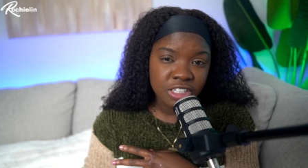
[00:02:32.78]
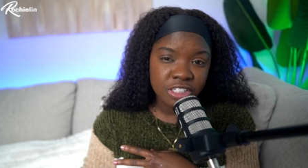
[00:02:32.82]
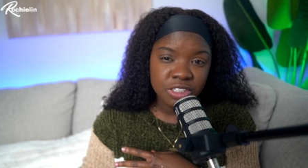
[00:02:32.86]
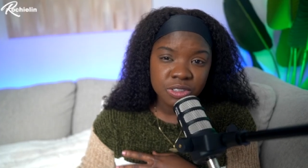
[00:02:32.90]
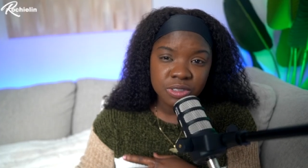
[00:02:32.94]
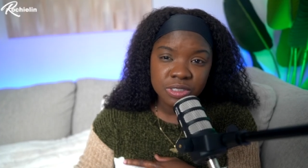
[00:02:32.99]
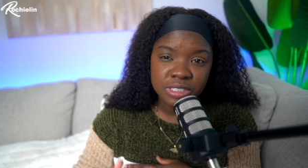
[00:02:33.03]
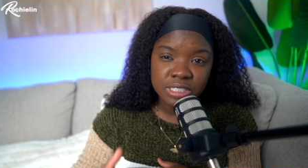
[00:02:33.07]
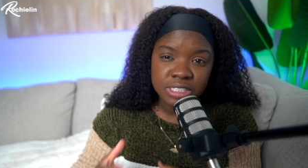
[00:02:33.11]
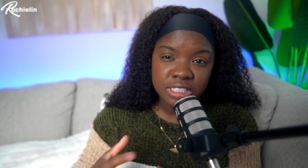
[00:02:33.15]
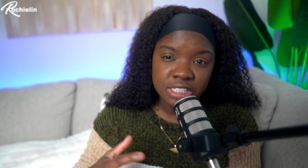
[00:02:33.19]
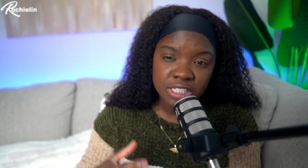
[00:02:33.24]

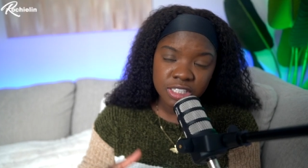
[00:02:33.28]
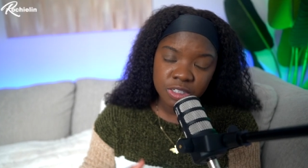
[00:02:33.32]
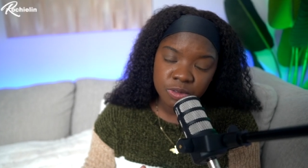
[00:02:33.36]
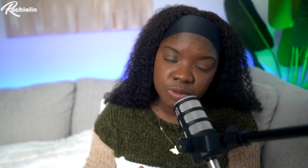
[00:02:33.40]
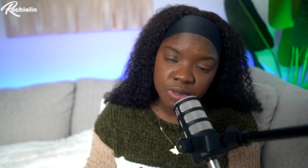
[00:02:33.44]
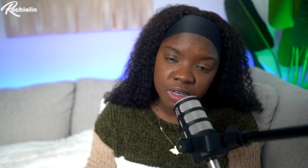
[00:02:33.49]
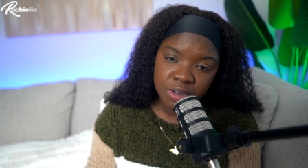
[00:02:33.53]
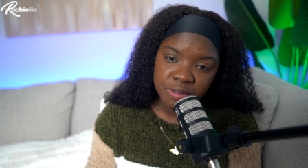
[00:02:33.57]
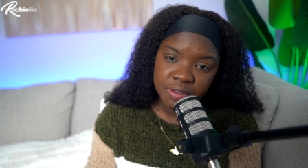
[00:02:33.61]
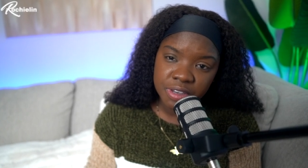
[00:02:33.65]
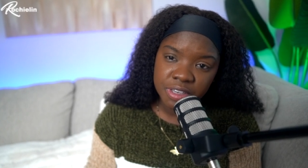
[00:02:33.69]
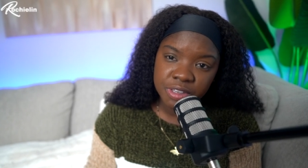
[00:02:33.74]
You'll see
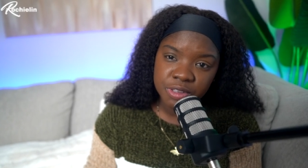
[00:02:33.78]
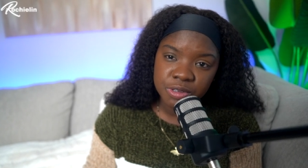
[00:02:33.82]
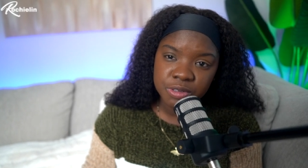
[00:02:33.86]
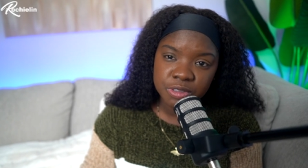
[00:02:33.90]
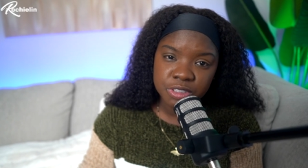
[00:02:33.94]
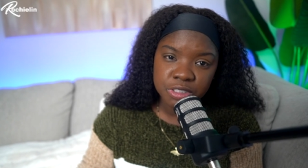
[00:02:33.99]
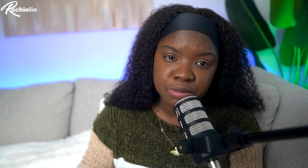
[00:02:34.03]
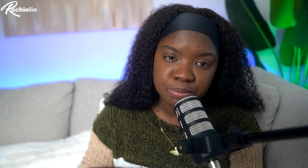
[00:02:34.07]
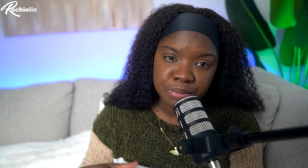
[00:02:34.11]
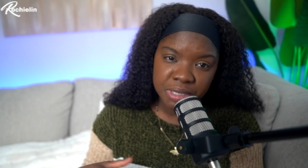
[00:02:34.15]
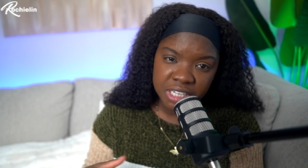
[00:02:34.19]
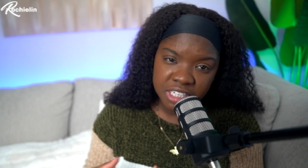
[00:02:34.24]
where we
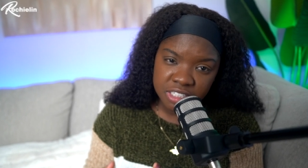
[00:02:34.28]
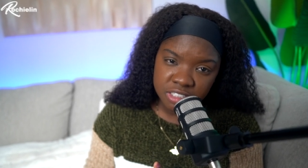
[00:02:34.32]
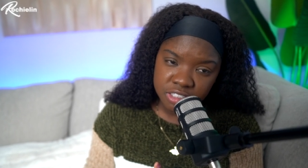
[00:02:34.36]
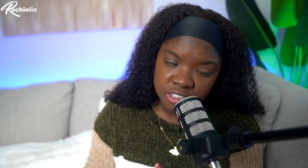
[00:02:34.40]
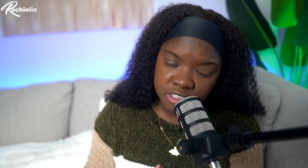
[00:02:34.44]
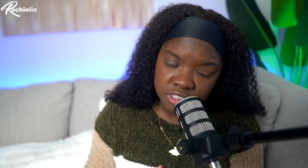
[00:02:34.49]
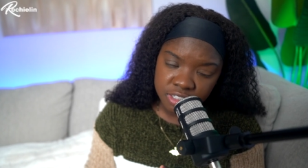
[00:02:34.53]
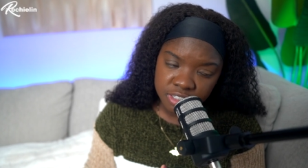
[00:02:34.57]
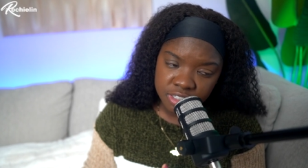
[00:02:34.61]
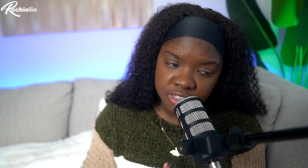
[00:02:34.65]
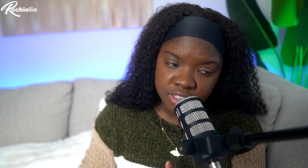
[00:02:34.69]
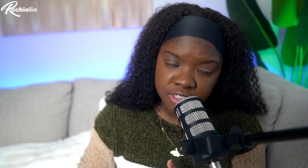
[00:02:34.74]
use
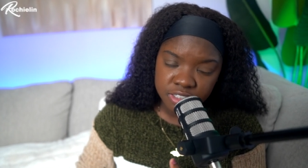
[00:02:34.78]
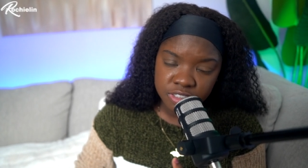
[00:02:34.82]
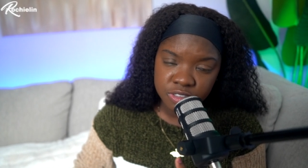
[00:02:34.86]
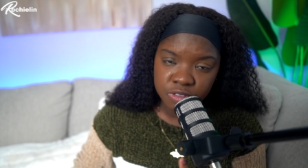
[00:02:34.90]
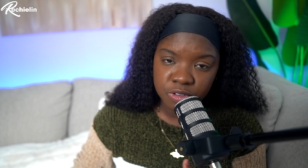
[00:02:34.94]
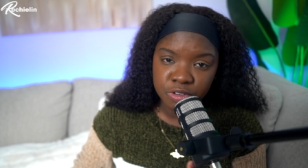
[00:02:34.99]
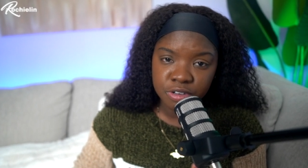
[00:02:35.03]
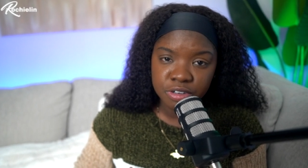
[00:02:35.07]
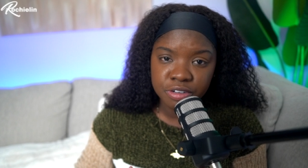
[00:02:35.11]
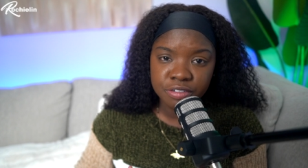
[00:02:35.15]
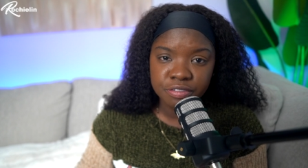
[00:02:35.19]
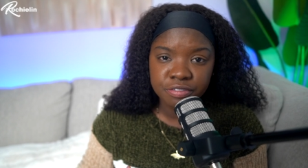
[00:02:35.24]
pictures
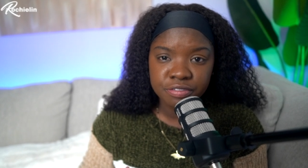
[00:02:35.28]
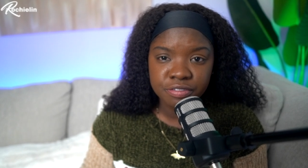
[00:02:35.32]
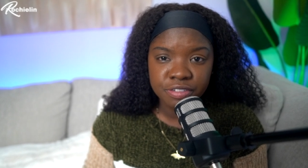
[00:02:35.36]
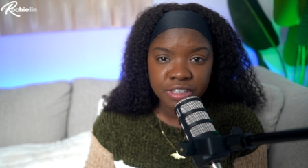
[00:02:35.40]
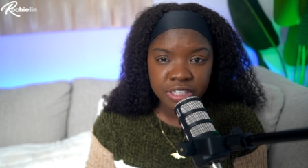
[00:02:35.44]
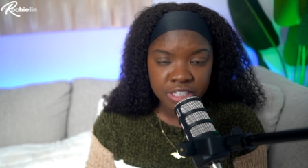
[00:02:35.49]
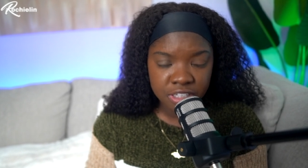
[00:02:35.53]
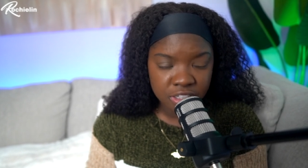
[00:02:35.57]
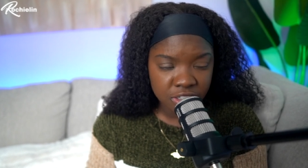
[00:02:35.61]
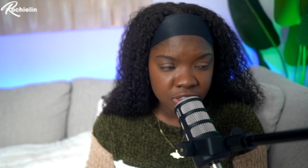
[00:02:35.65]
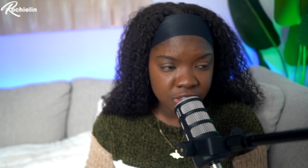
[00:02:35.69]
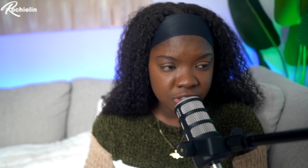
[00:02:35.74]
or
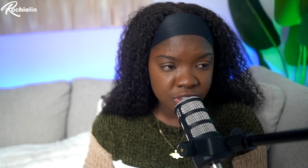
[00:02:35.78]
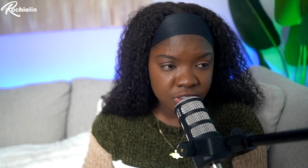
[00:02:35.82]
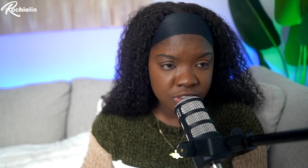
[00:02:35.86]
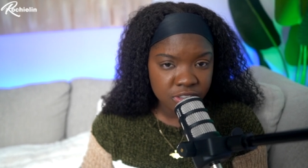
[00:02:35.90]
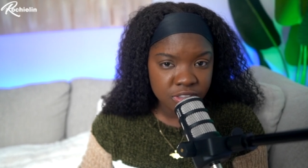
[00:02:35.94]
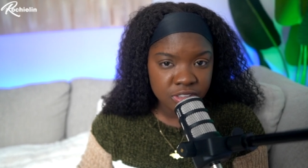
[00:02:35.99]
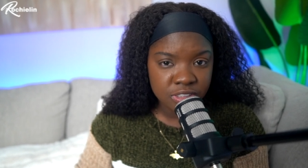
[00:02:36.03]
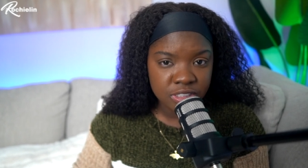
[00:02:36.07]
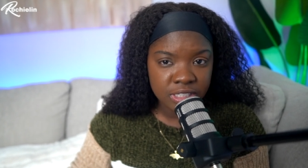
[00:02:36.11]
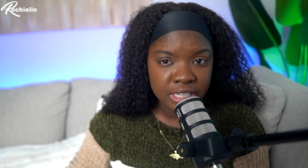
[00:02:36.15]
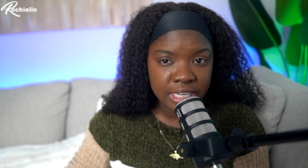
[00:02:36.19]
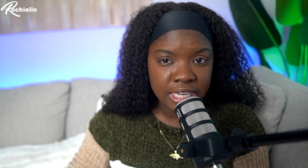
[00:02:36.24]

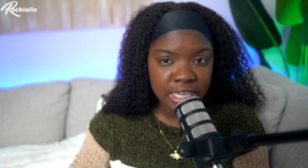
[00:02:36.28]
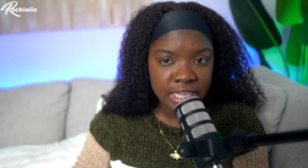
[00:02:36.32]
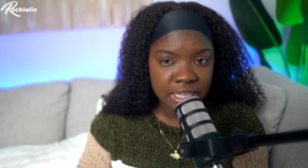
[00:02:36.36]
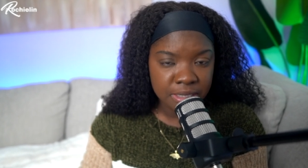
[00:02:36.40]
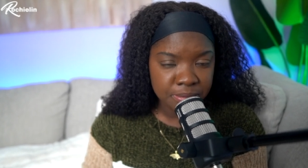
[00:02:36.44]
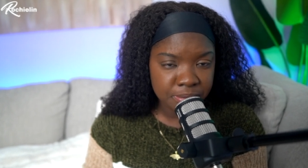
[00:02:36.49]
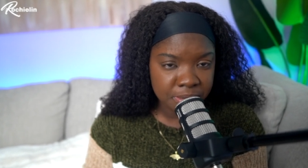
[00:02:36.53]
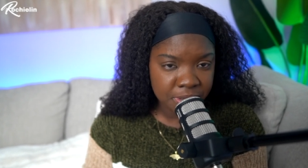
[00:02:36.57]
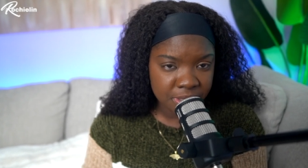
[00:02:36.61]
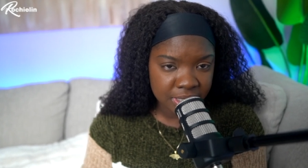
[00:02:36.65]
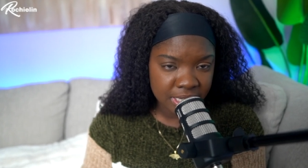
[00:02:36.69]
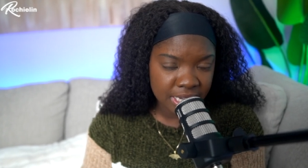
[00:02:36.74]
videos to
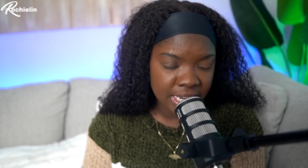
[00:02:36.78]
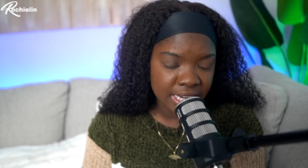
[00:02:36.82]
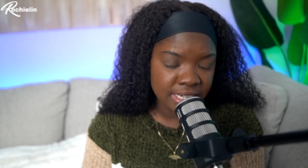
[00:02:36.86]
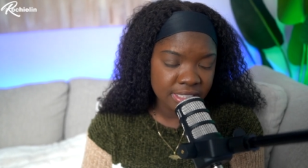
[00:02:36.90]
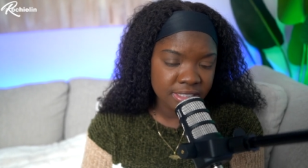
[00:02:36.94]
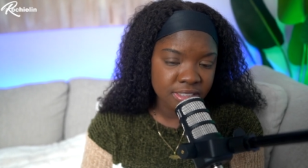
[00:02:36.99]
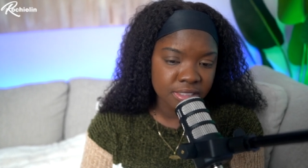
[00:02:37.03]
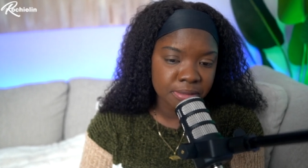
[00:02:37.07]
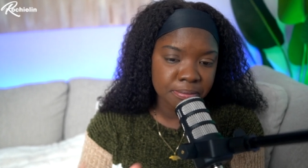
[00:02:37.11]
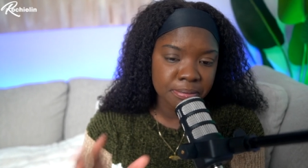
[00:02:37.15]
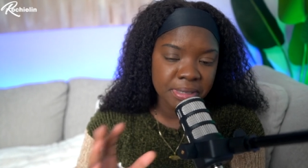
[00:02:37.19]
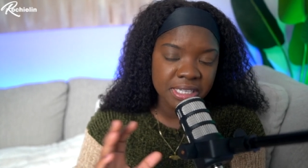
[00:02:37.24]
help you
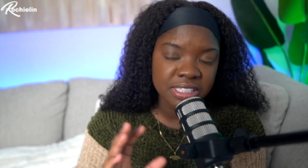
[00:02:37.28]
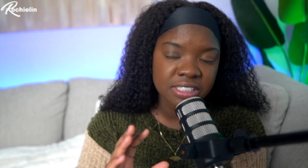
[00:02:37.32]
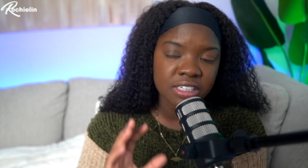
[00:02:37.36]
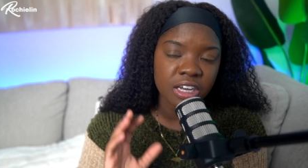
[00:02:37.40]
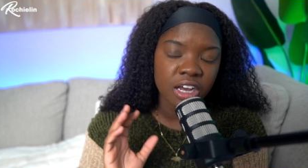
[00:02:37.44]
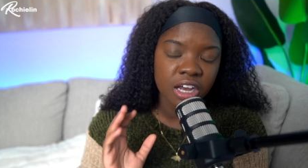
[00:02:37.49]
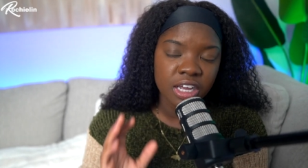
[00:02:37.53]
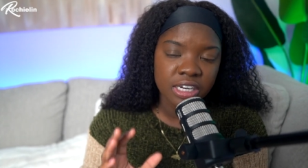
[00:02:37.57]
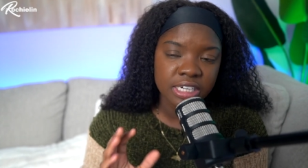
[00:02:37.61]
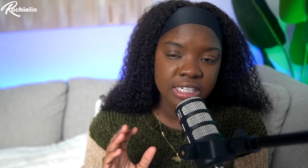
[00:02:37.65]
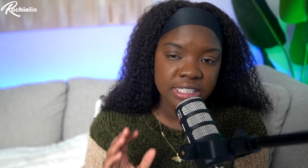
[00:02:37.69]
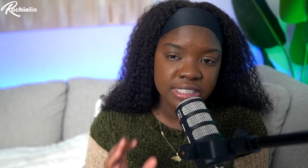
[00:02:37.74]
guys to better
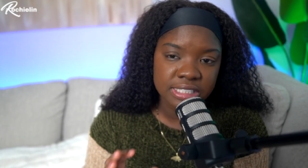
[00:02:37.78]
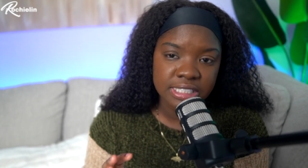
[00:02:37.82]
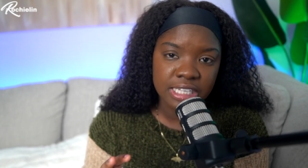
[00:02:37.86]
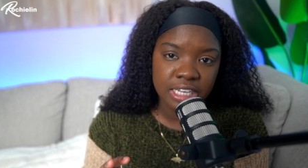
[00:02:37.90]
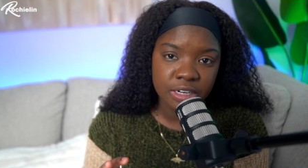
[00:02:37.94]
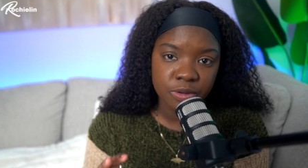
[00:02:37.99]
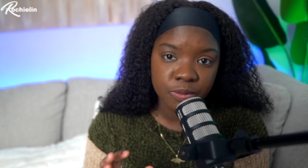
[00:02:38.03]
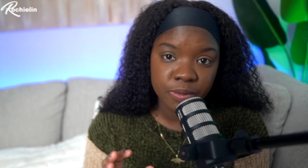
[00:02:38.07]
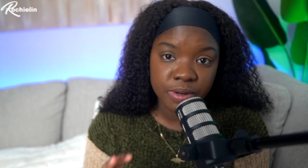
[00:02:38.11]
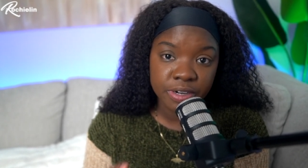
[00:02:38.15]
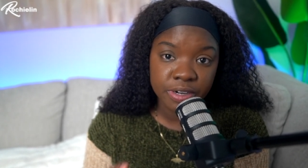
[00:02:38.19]
understand